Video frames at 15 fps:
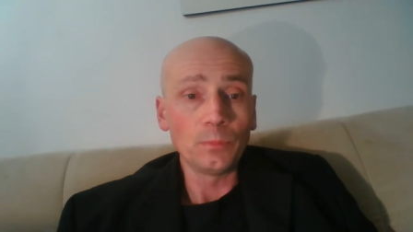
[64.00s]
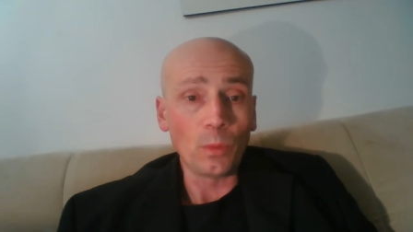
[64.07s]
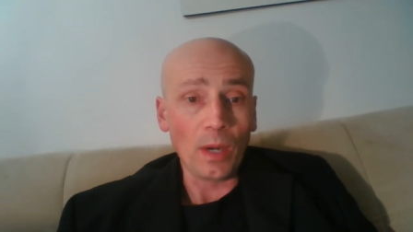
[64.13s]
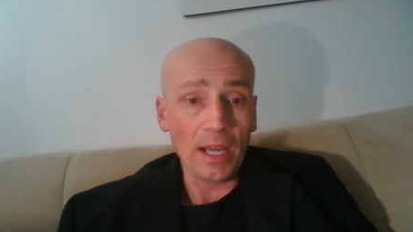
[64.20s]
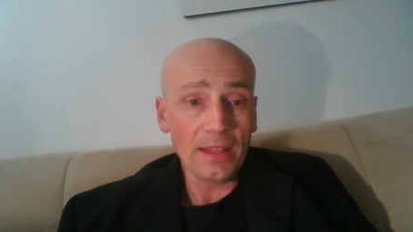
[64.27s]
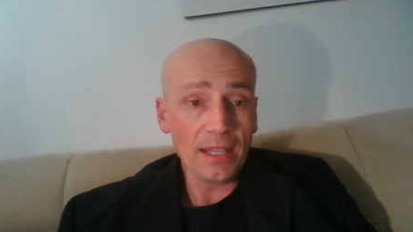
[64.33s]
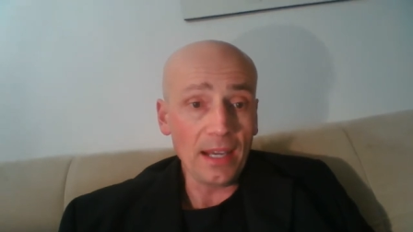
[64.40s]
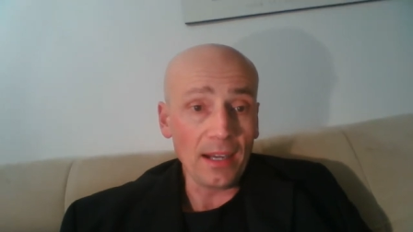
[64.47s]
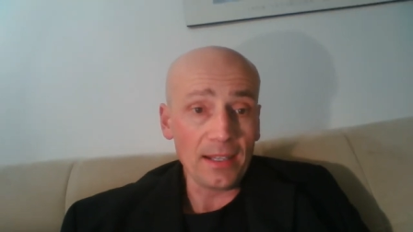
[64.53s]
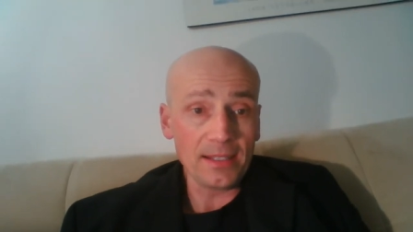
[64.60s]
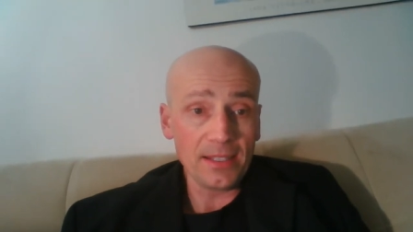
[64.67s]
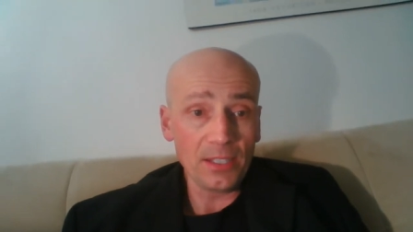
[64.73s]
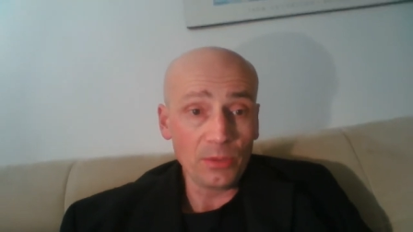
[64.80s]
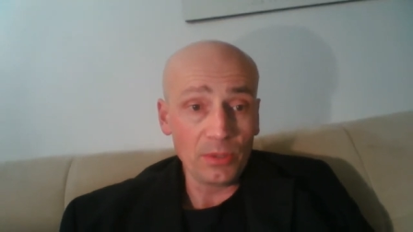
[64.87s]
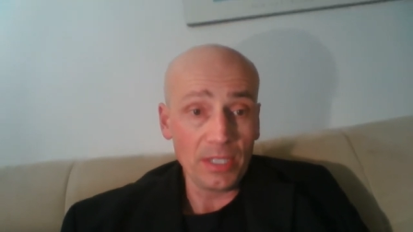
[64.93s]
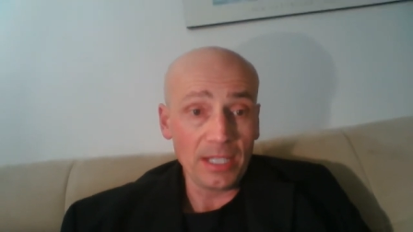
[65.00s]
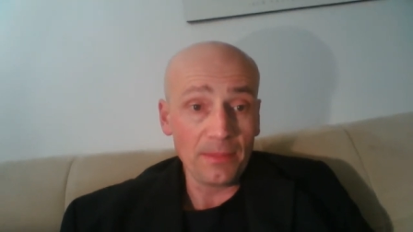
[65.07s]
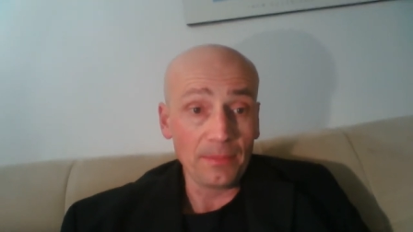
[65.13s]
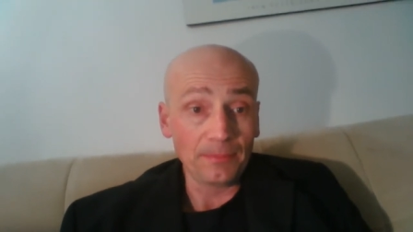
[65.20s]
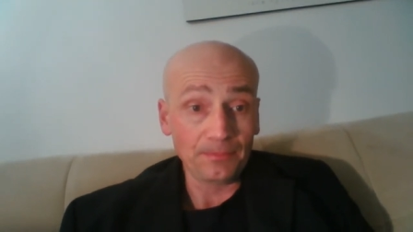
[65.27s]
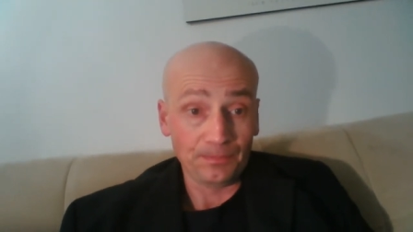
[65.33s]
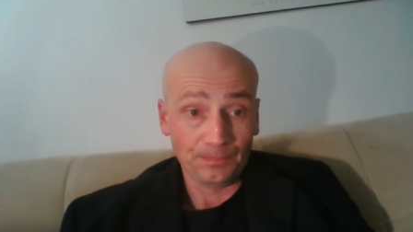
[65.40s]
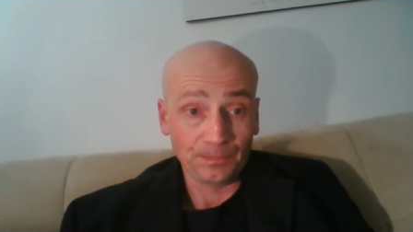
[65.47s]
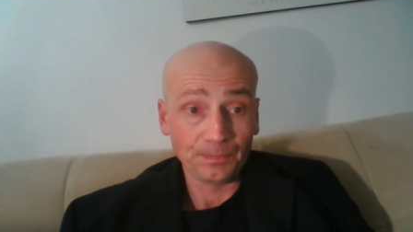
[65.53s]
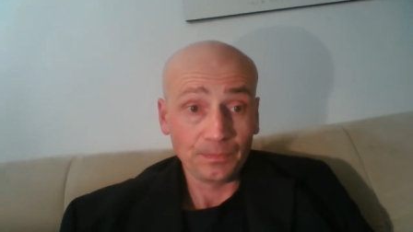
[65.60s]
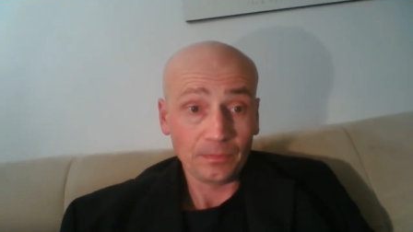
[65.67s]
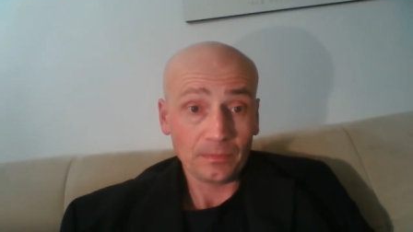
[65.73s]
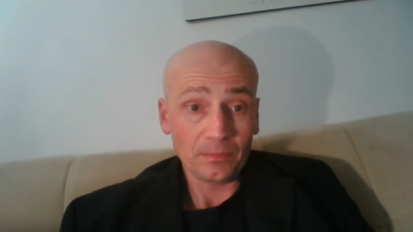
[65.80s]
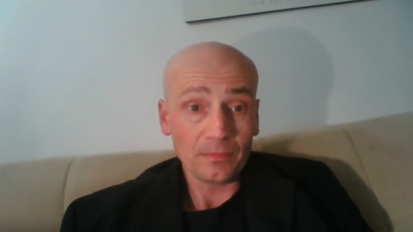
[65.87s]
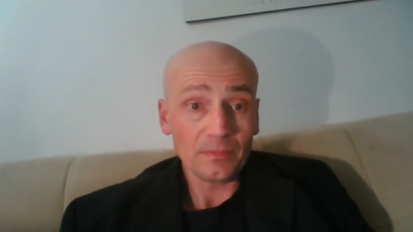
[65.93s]
why the ICU team
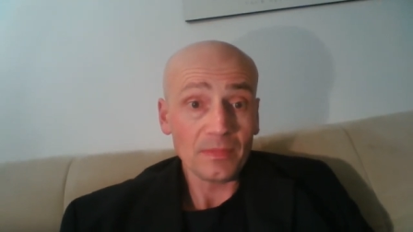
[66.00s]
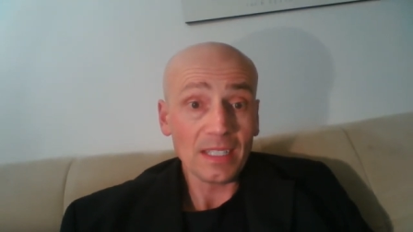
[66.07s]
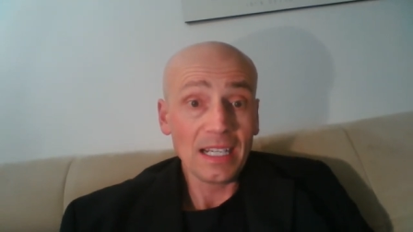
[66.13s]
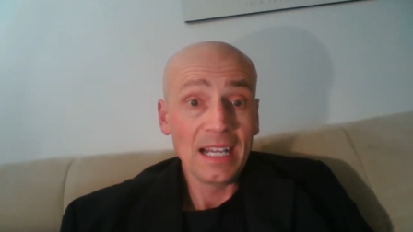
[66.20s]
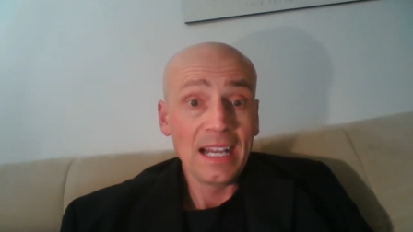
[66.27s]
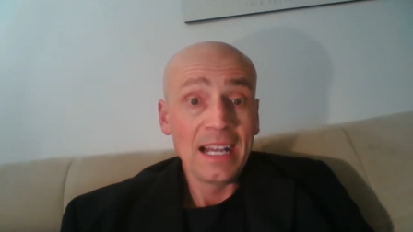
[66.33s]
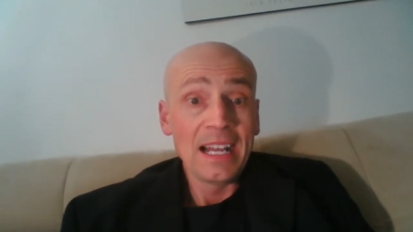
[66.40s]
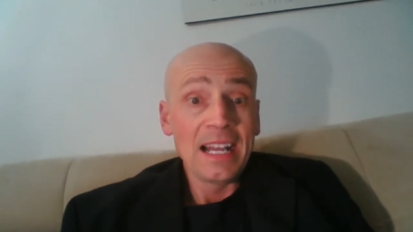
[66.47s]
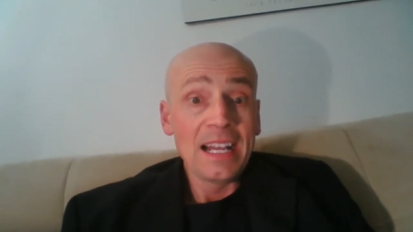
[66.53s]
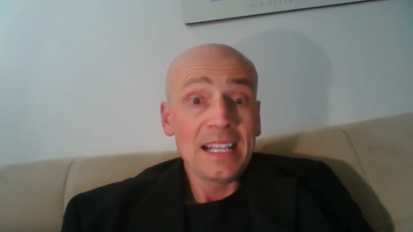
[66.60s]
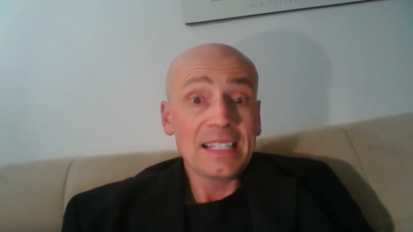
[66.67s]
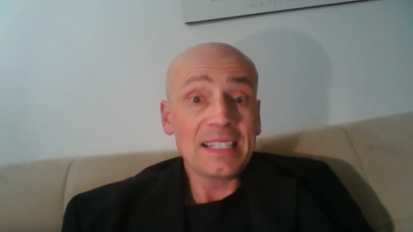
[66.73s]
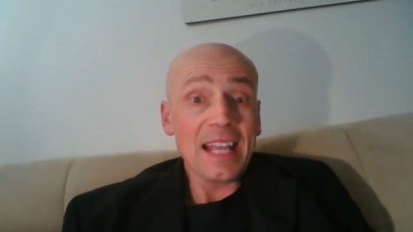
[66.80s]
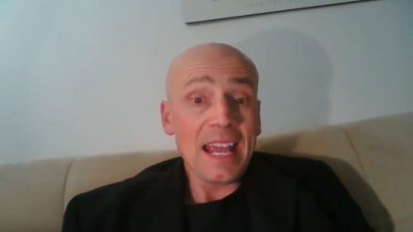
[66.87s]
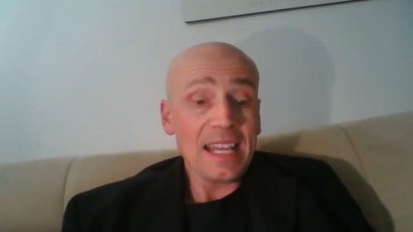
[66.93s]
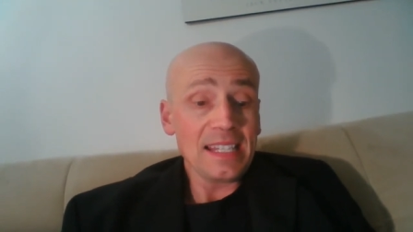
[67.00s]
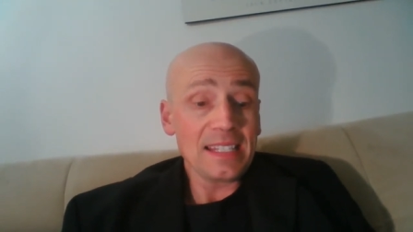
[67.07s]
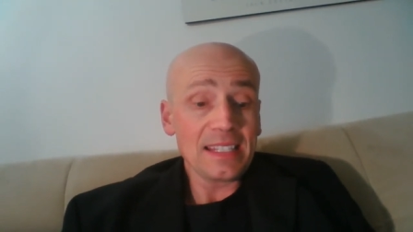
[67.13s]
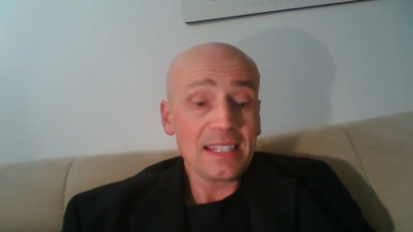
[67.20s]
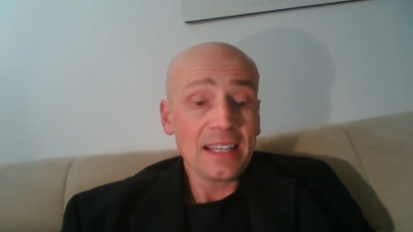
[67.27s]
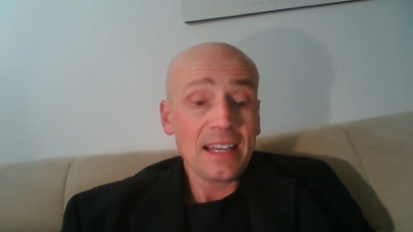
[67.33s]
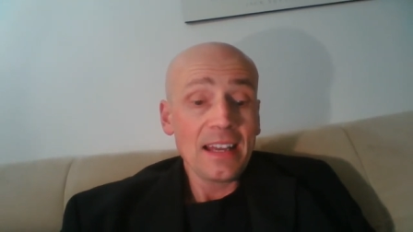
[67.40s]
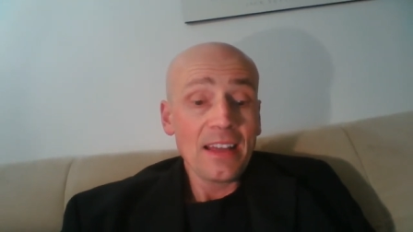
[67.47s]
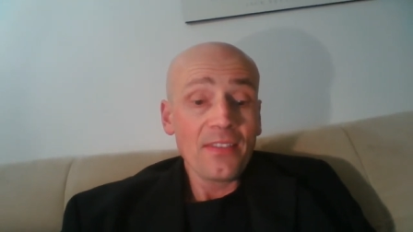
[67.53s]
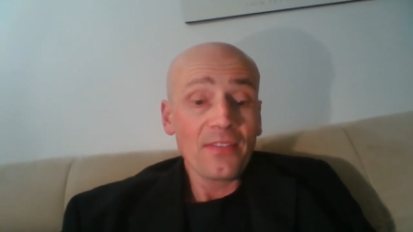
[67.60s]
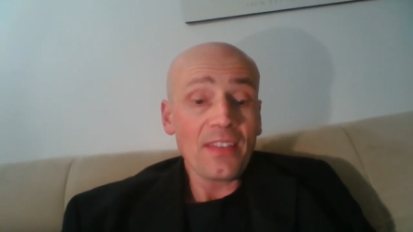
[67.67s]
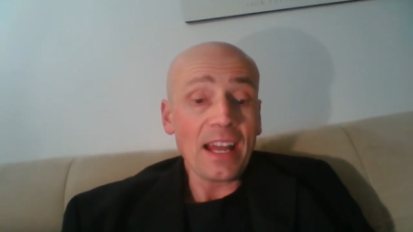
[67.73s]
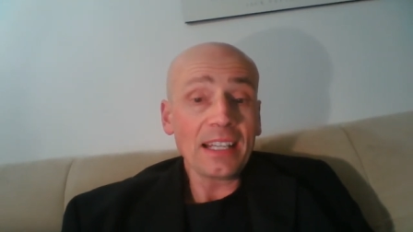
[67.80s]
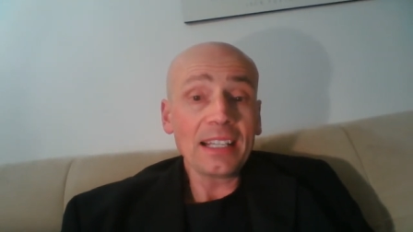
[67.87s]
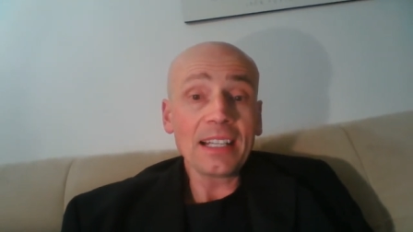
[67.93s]
says
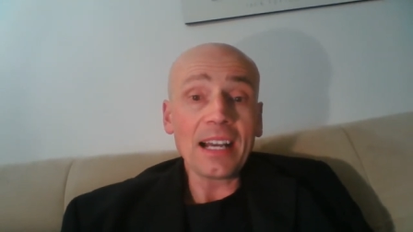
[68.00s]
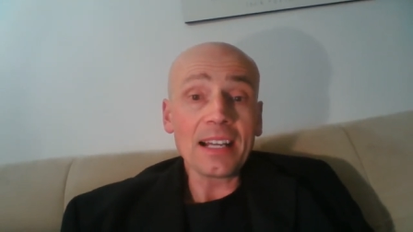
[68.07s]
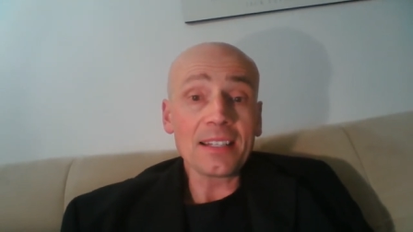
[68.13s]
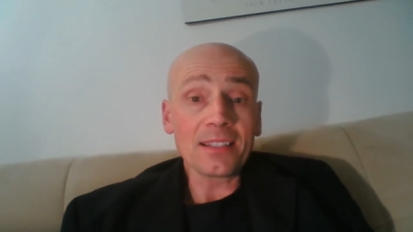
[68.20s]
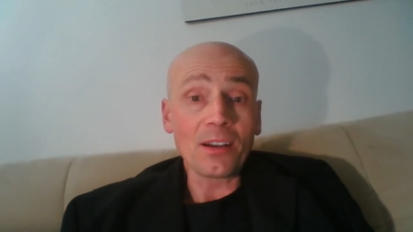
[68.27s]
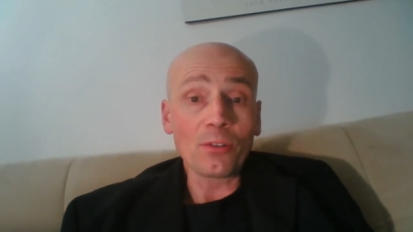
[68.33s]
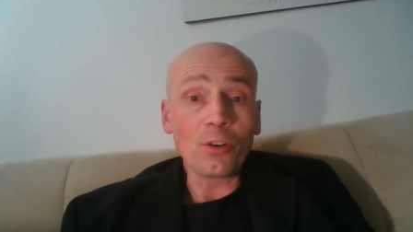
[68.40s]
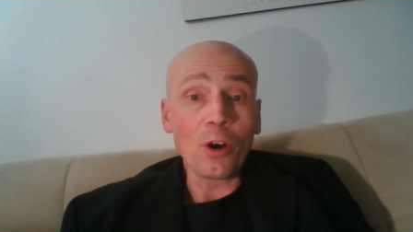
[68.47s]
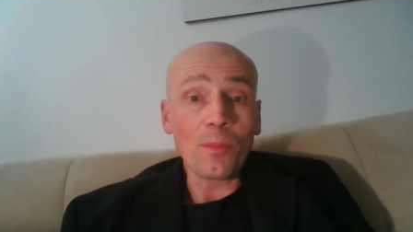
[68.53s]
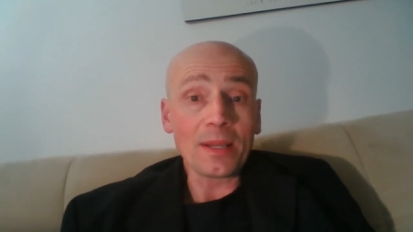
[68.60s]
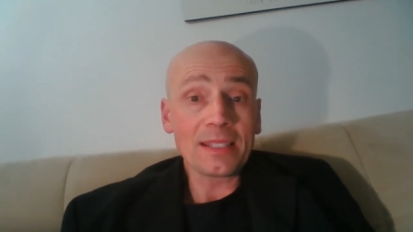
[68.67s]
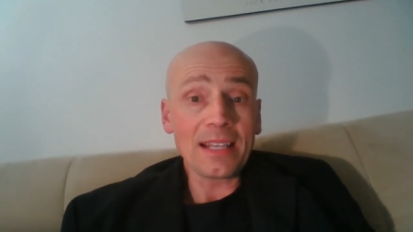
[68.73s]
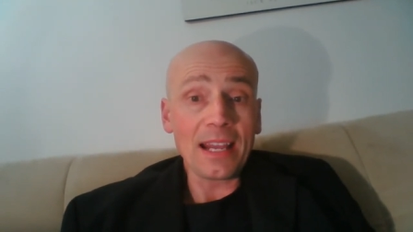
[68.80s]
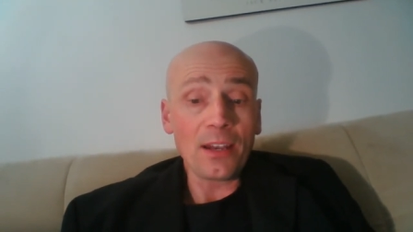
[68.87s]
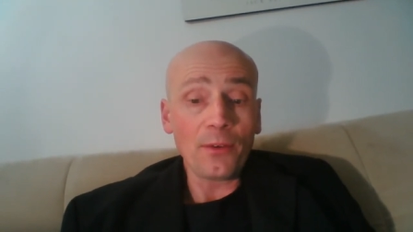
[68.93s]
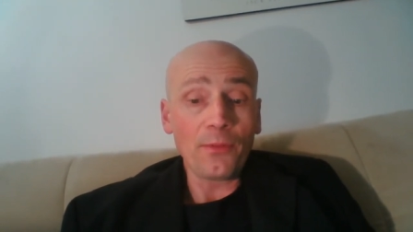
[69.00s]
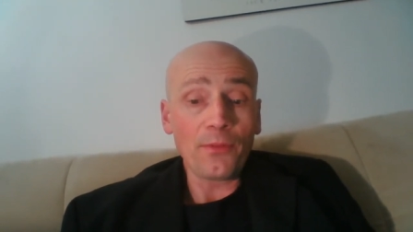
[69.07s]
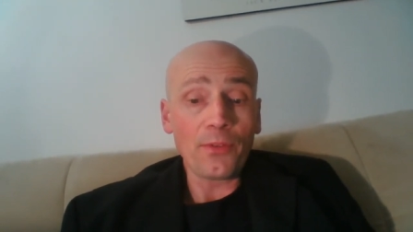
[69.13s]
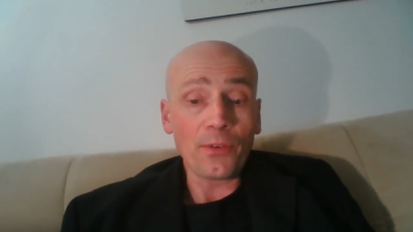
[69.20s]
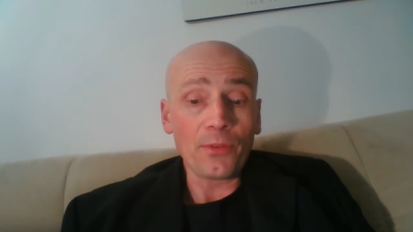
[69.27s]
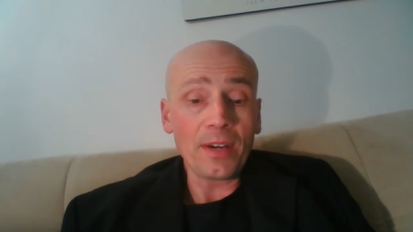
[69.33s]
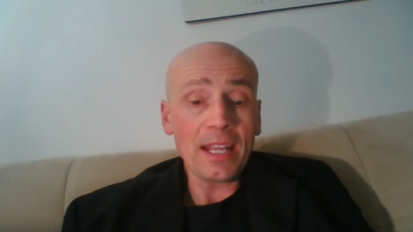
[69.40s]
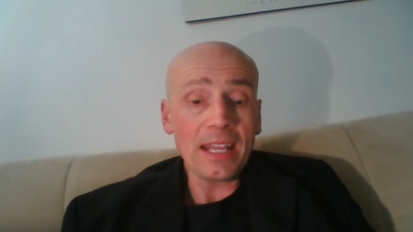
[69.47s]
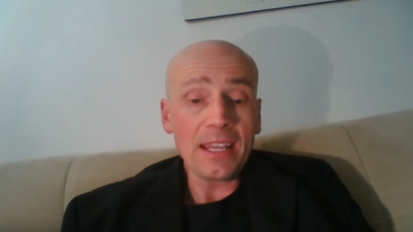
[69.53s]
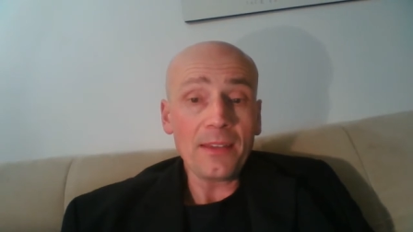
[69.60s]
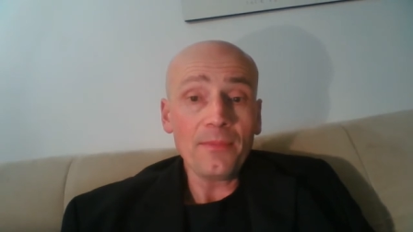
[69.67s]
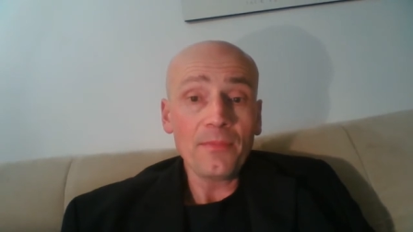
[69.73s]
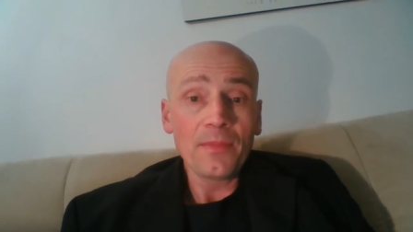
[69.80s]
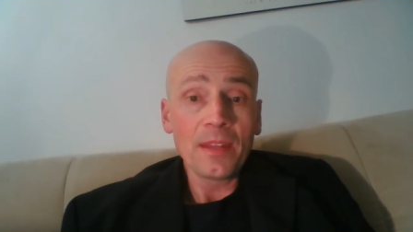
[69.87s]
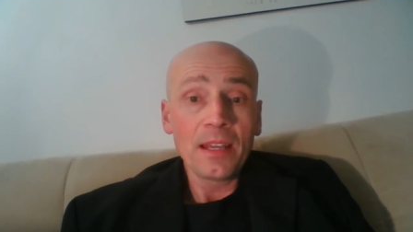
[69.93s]
that a Glasgow Coma Scale of 3